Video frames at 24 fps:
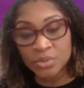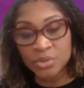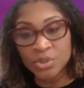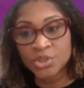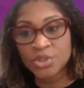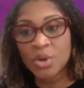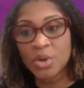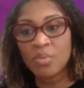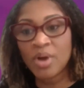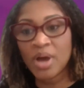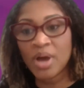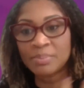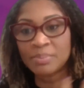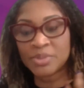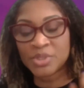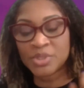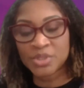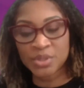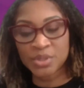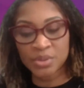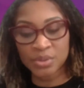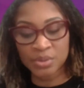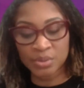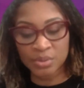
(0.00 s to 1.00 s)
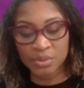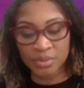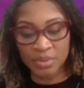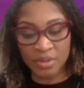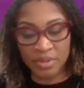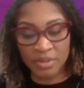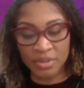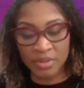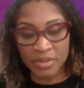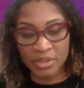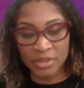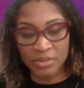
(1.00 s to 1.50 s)
show up to
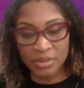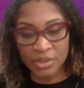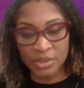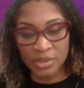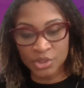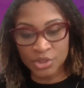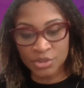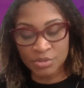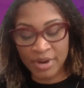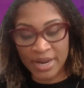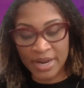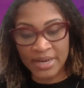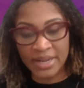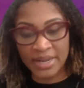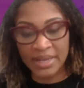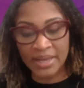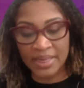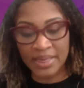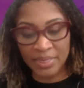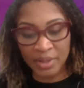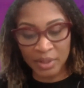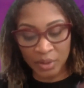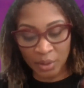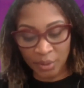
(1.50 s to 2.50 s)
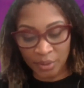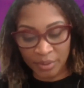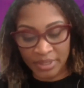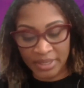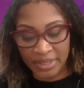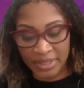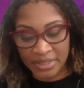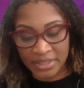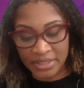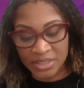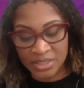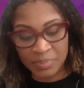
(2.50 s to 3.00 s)
the training and the
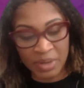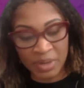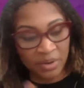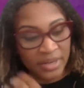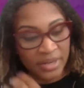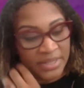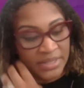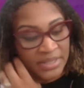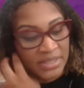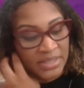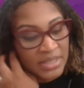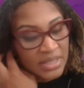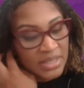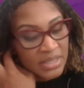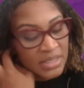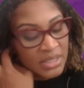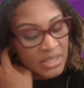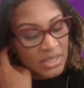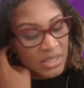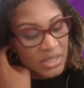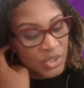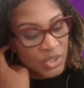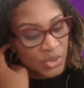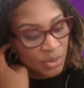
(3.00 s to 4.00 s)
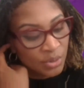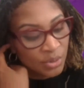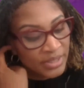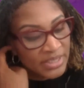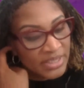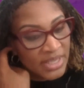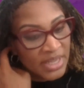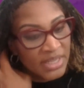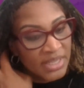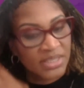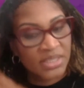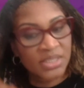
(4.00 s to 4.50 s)
learning experiences
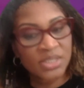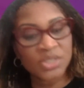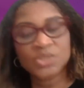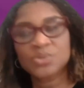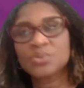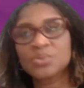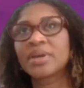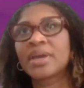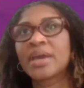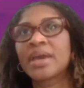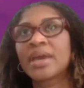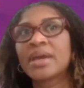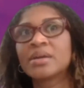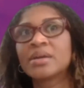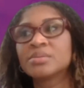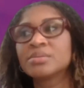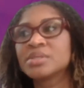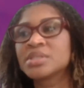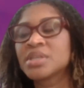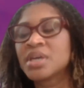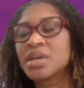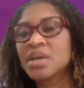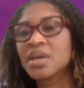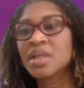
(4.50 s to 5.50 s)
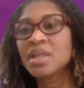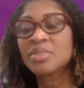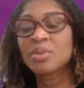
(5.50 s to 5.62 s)
certainly takes into account